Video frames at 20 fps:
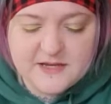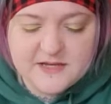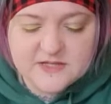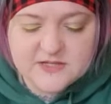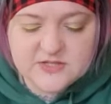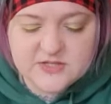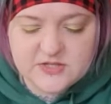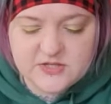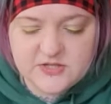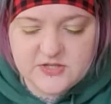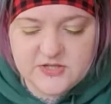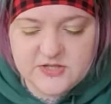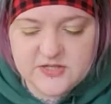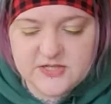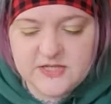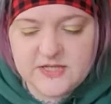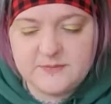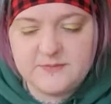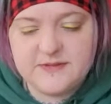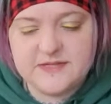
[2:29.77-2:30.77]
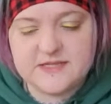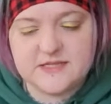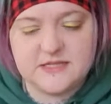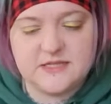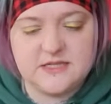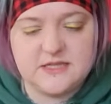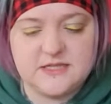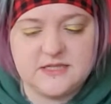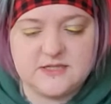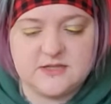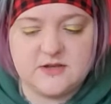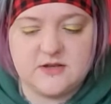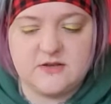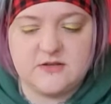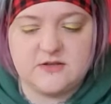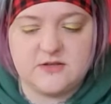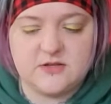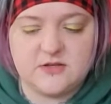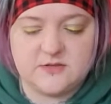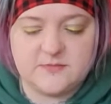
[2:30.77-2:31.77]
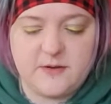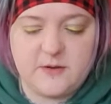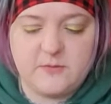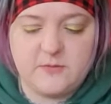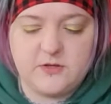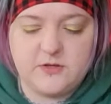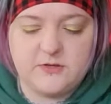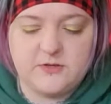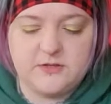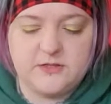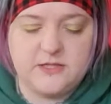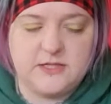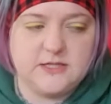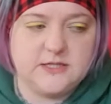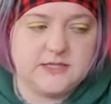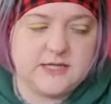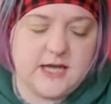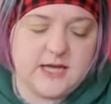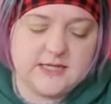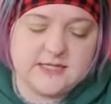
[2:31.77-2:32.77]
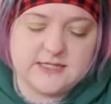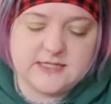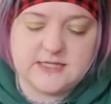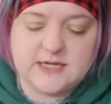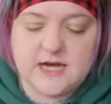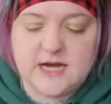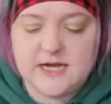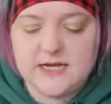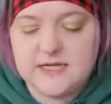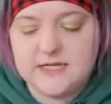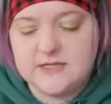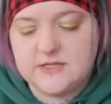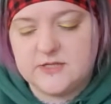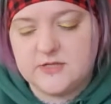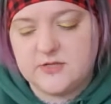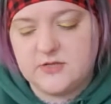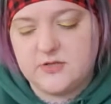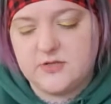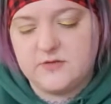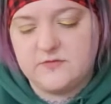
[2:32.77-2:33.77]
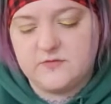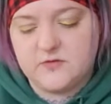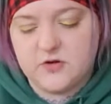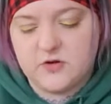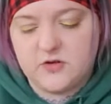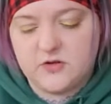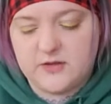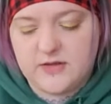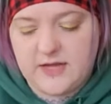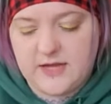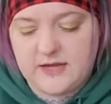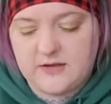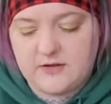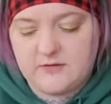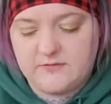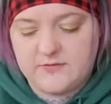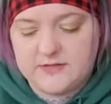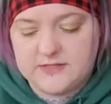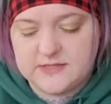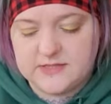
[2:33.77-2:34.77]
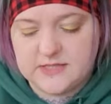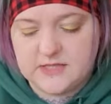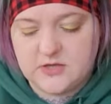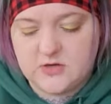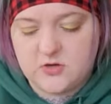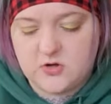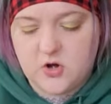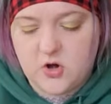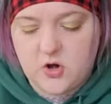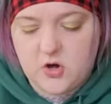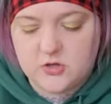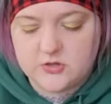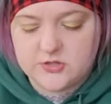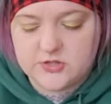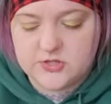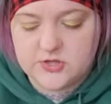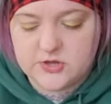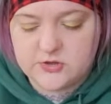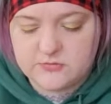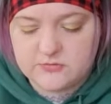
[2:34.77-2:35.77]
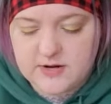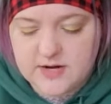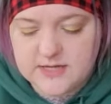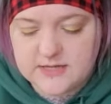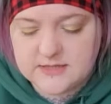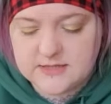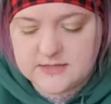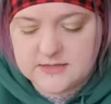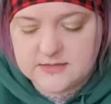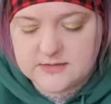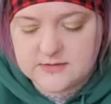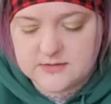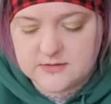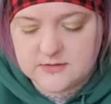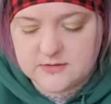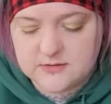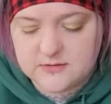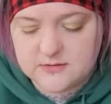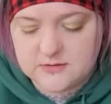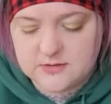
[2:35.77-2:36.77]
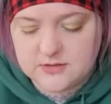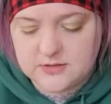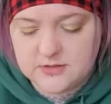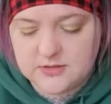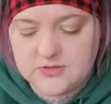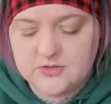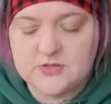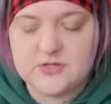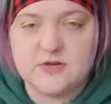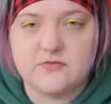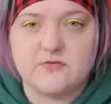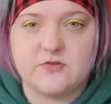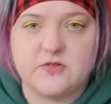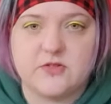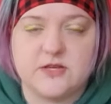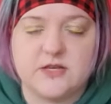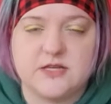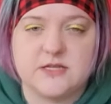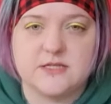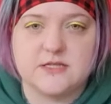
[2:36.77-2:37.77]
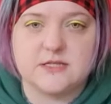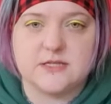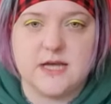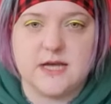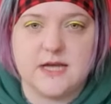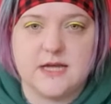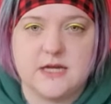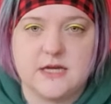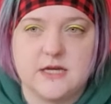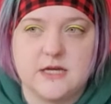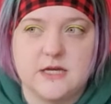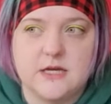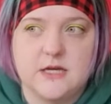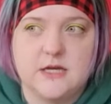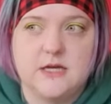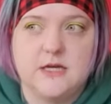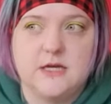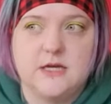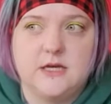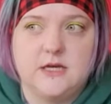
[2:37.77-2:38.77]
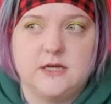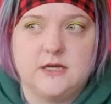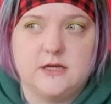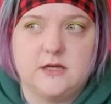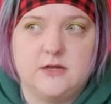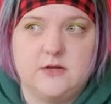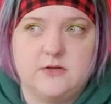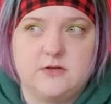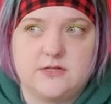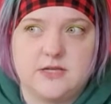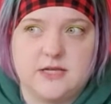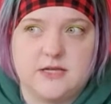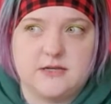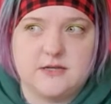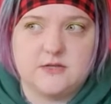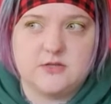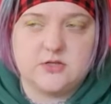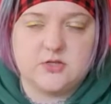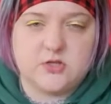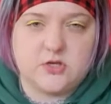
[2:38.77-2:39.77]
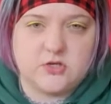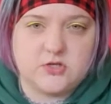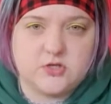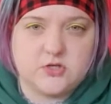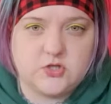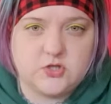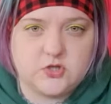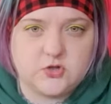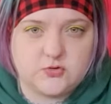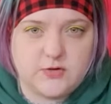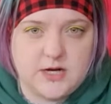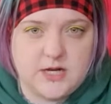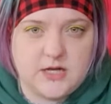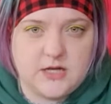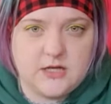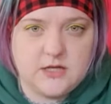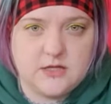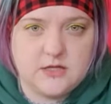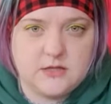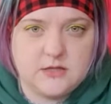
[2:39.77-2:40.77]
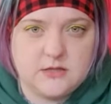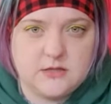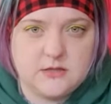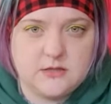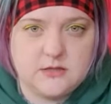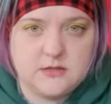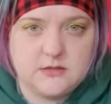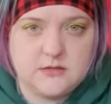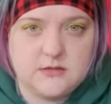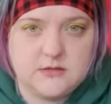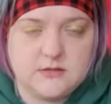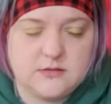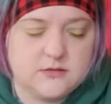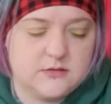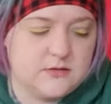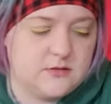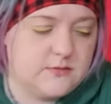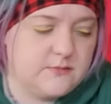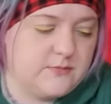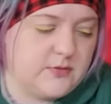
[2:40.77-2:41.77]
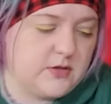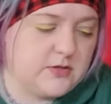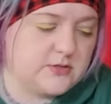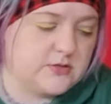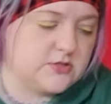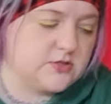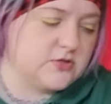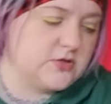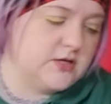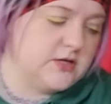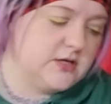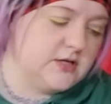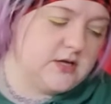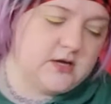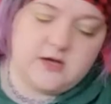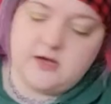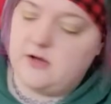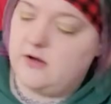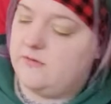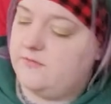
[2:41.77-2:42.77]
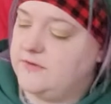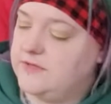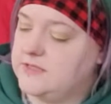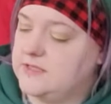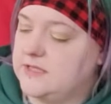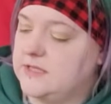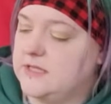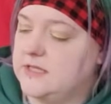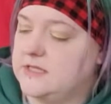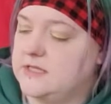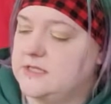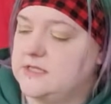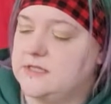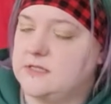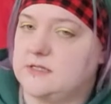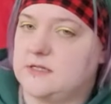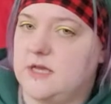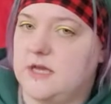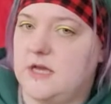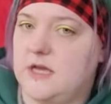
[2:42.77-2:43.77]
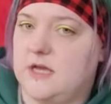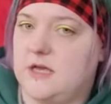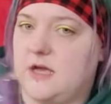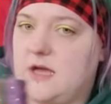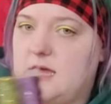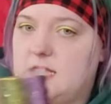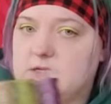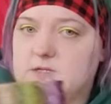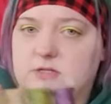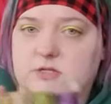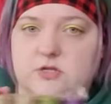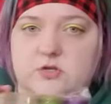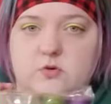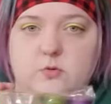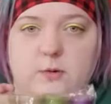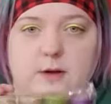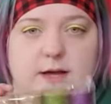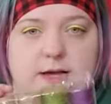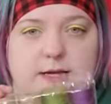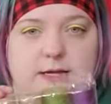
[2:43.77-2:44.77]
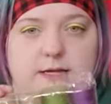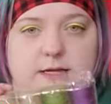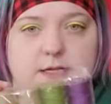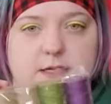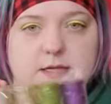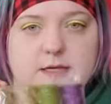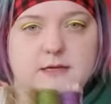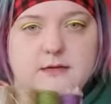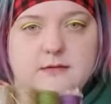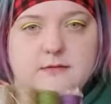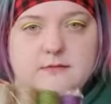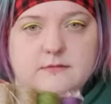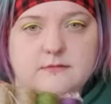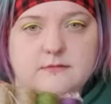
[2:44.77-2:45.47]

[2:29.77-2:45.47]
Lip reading: So it basically sort of talks about what you'll need getting started. So you've got, like, obviously your cords and threads, so you can use different things, like you can use like sort of string, balls of string. Obviously this kit has twine in it,